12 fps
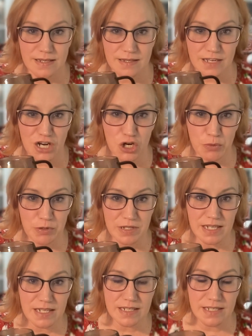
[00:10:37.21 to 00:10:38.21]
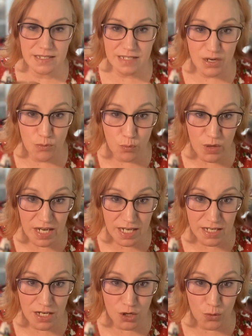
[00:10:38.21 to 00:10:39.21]
The caramel nut is a
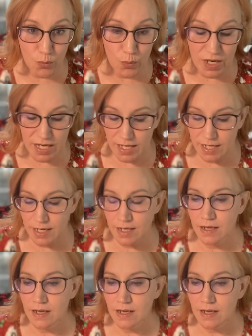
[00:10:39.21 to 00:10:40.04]
win-win.